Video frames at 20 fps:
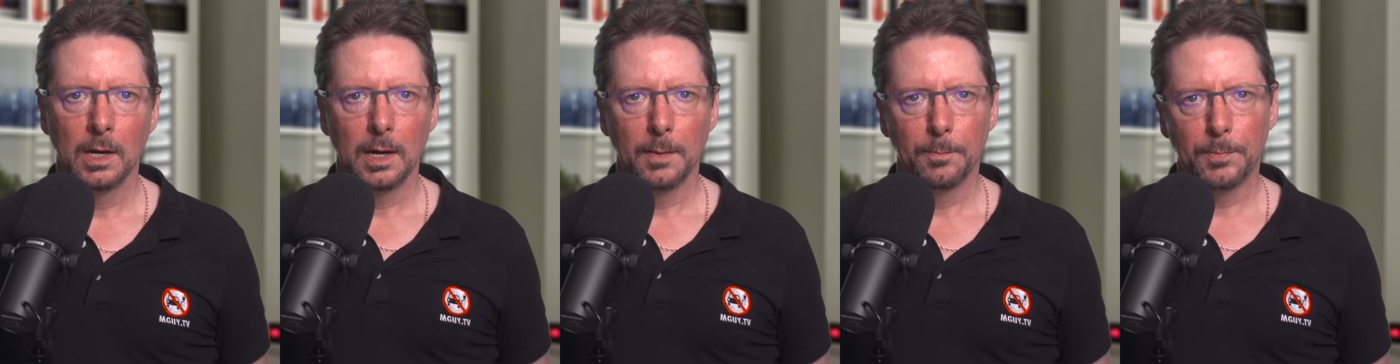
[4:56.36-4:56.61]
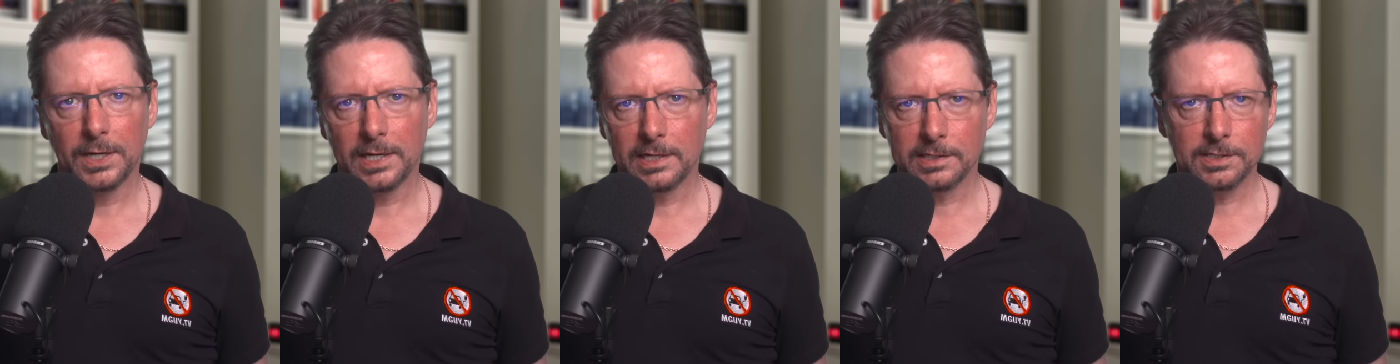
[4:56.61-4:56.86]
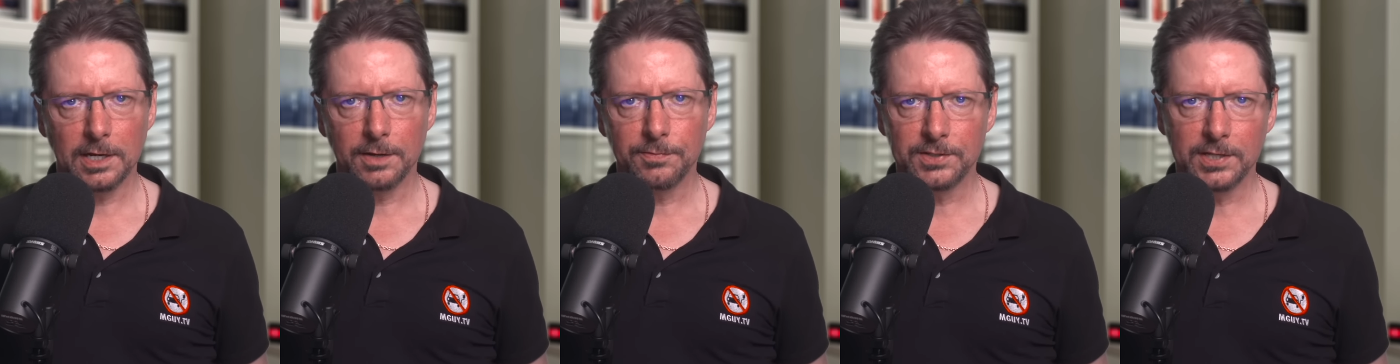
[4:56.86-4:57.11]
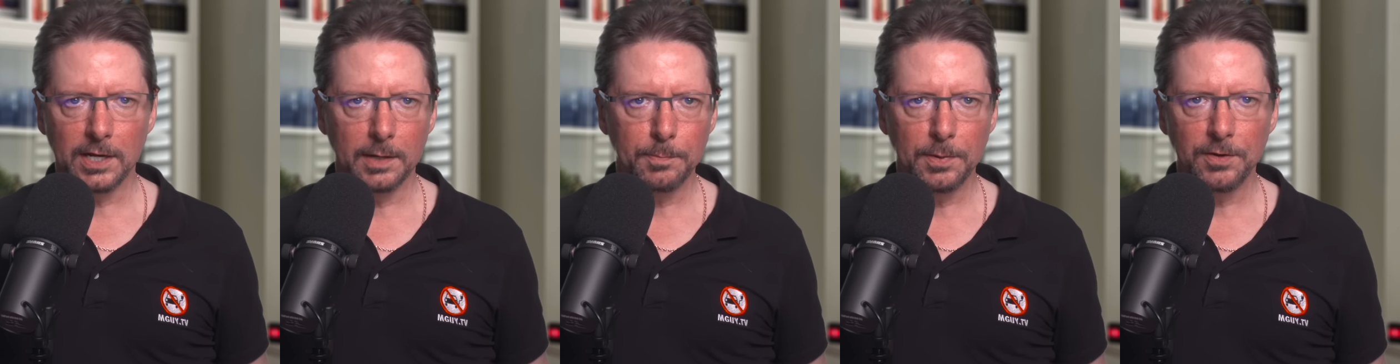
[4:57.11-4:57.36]
But as I've
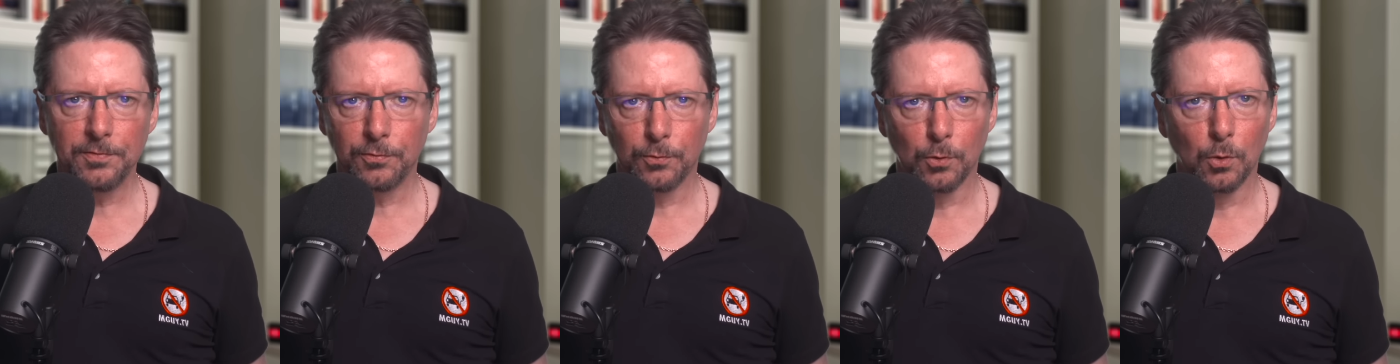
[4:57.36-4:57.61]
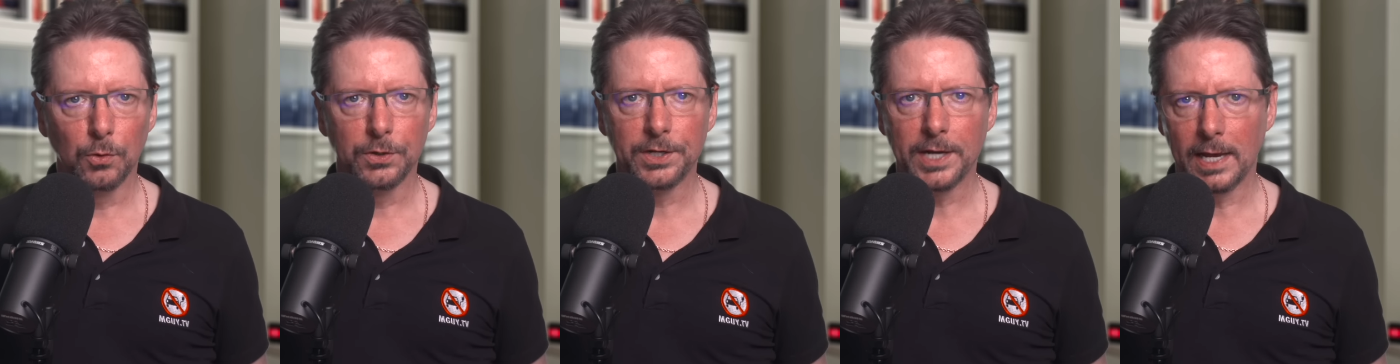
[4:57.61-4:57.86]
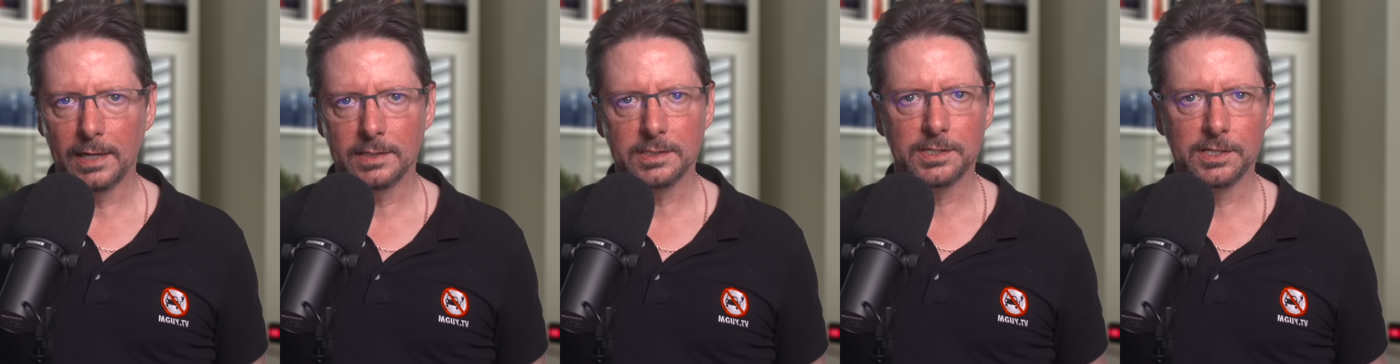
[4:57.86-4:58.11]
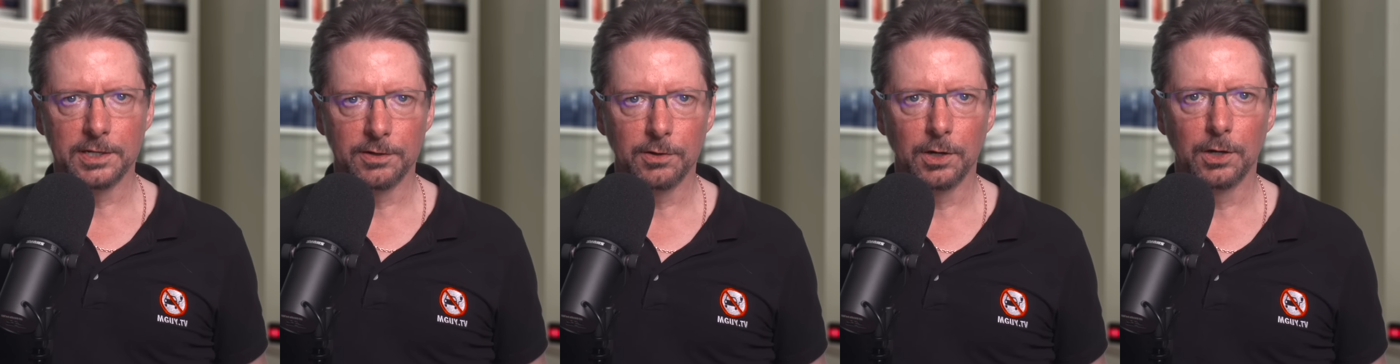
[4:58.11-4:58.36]
said before, net
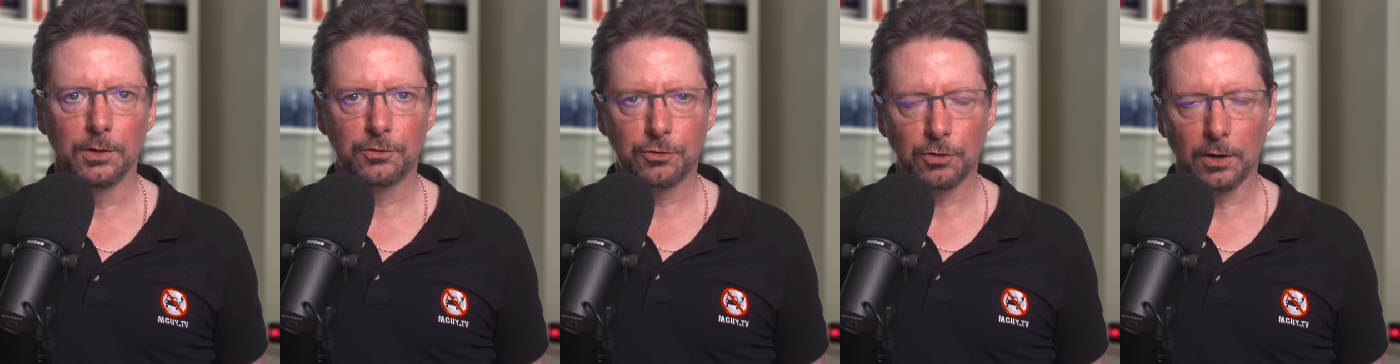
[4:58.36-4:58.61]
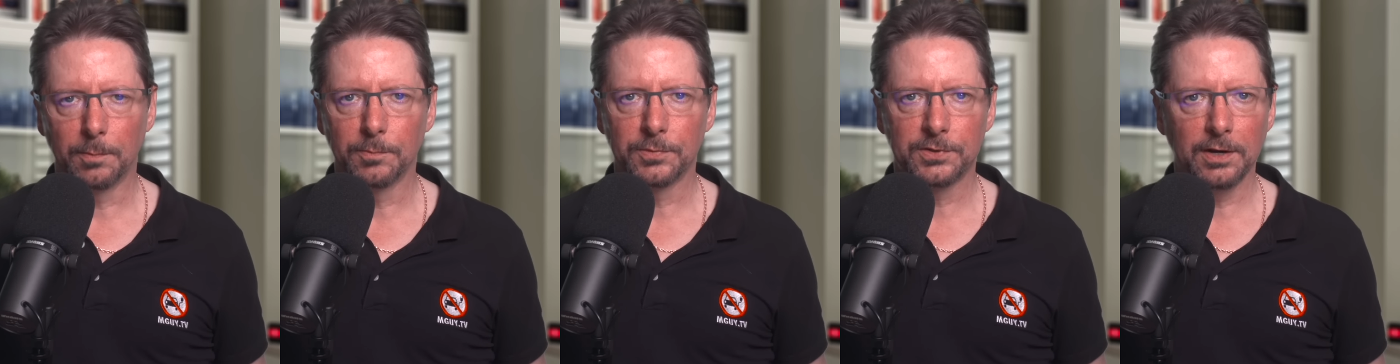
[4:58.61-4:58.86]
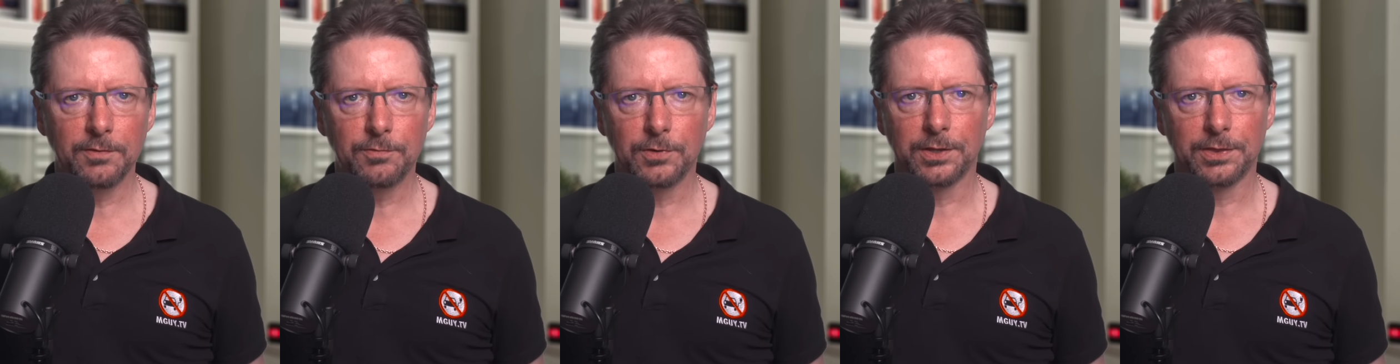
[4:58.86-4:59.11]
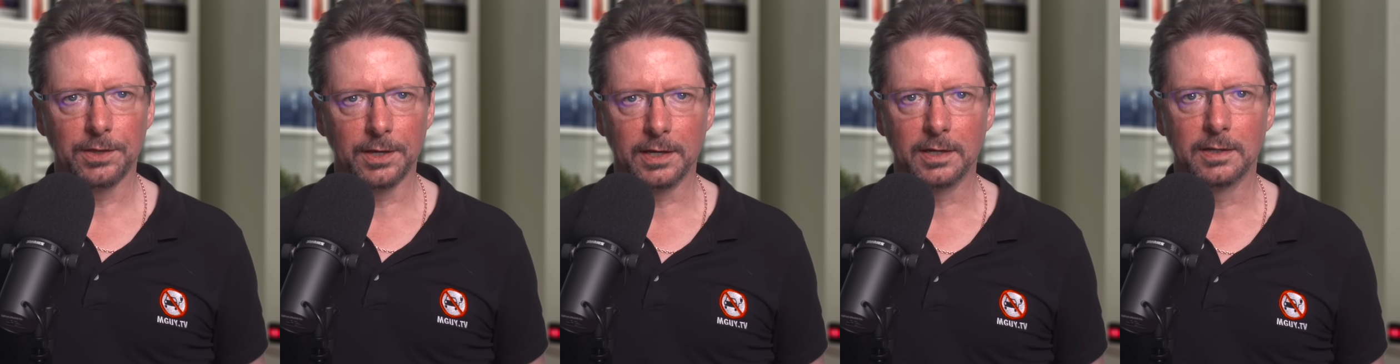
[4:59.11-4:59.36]
zero trumps
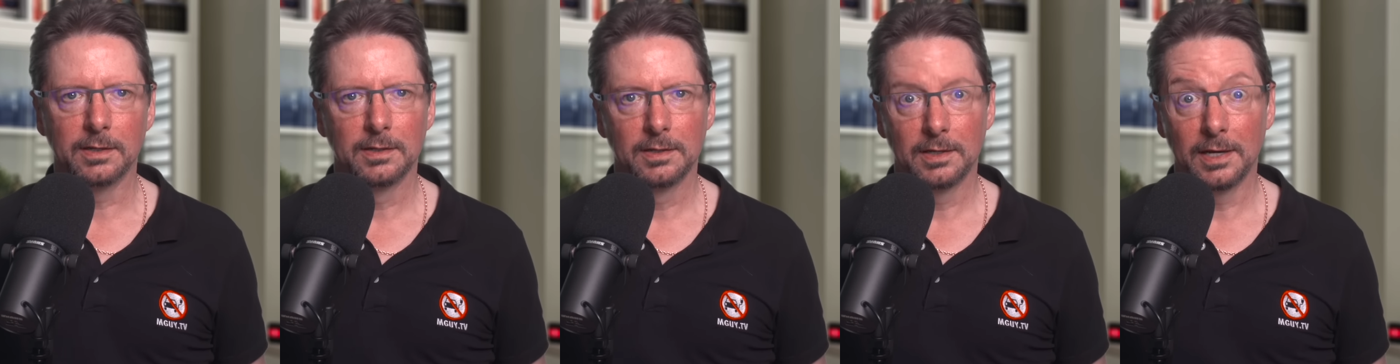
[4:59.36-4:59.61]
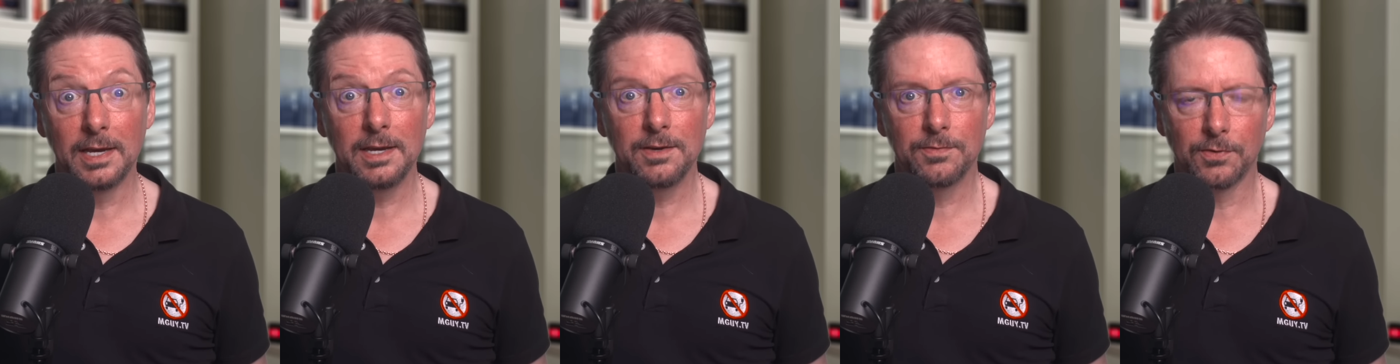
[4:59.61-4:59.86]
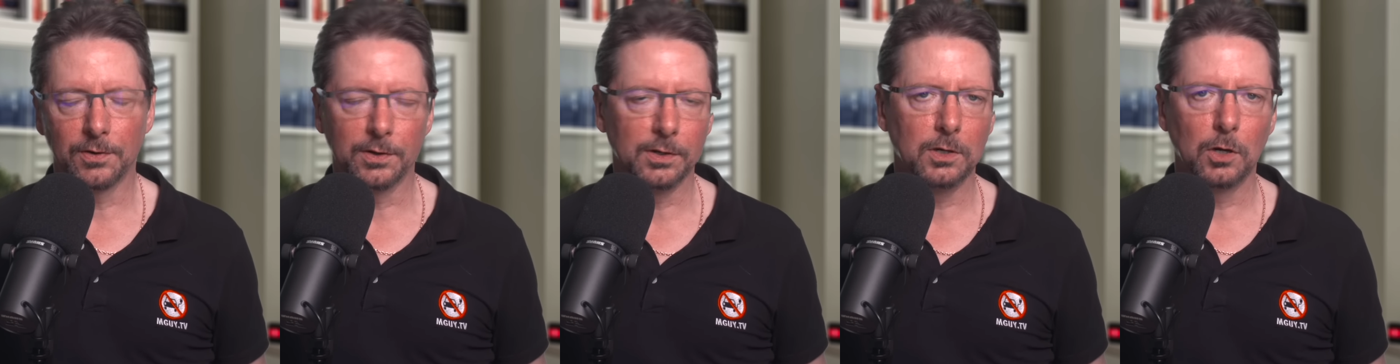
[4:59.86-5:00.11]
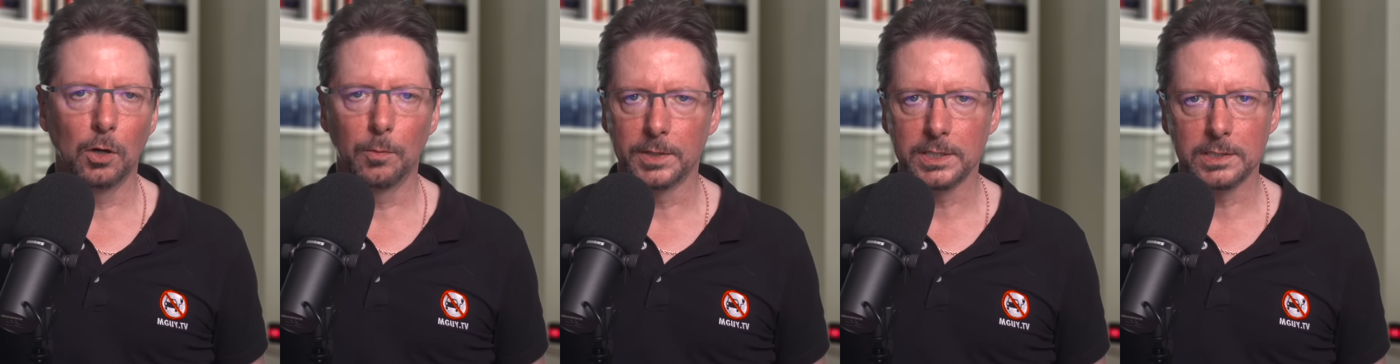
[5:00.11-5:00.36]
everything. even
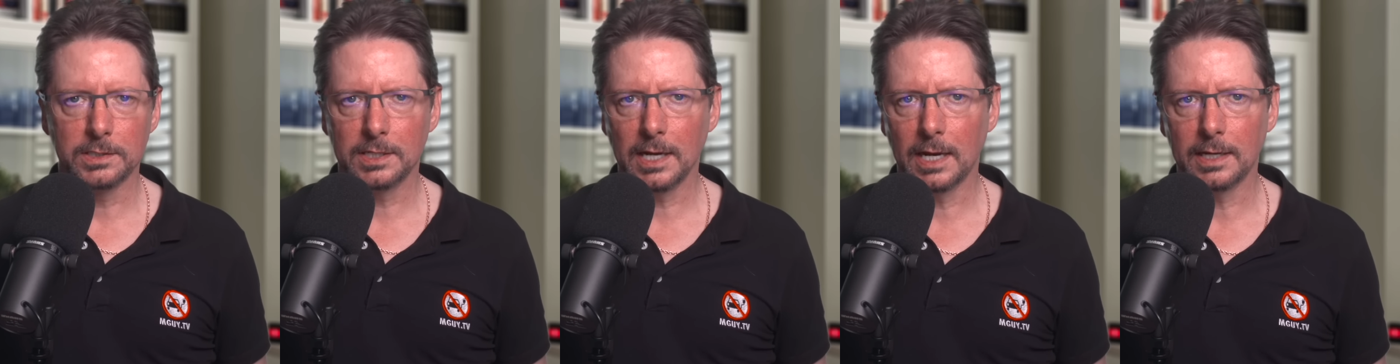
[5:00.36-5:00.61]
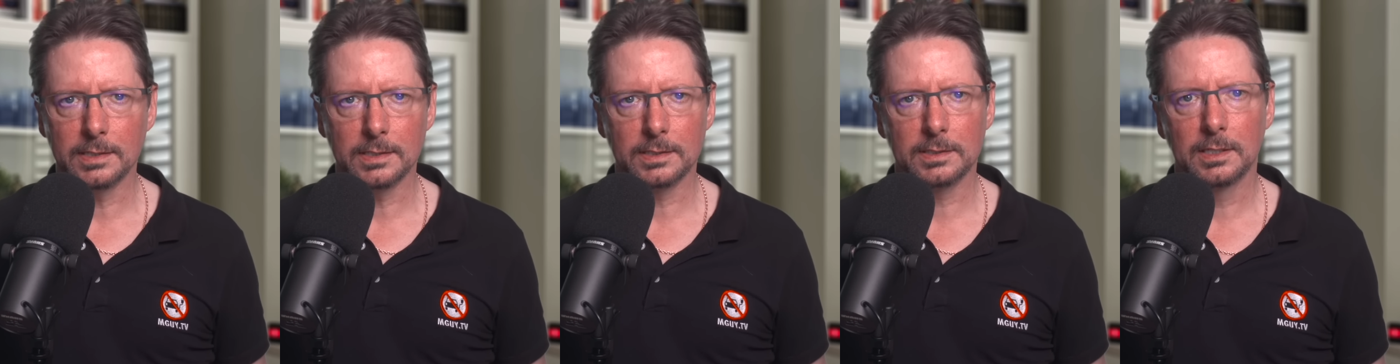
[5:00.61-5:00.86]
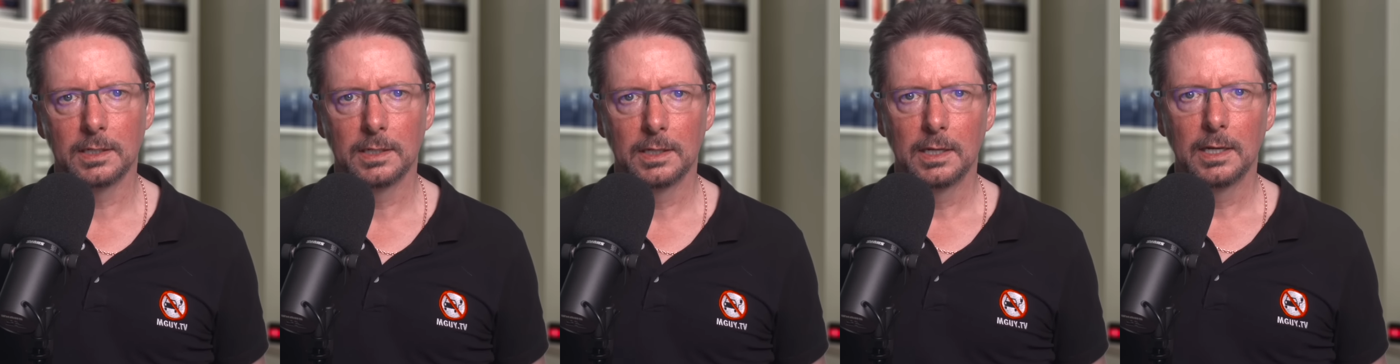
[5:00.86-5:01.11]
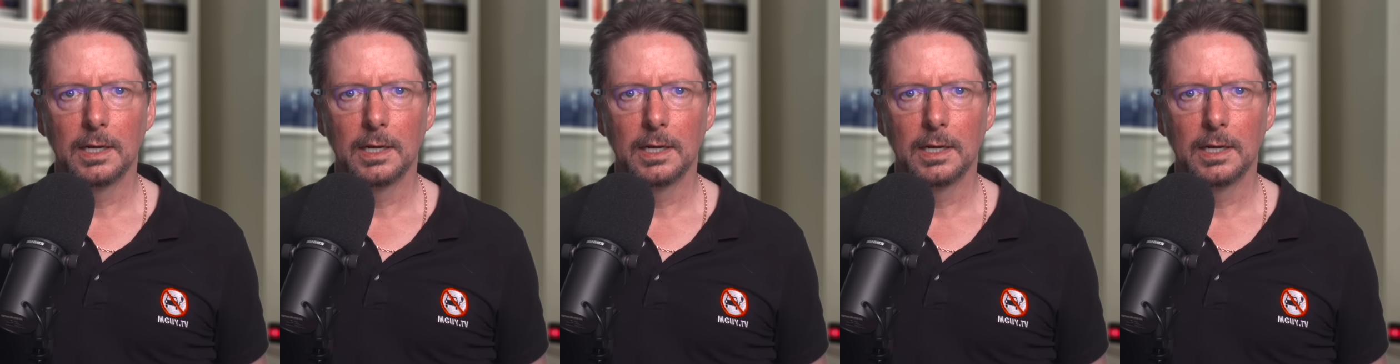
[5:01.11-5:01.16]
common sense.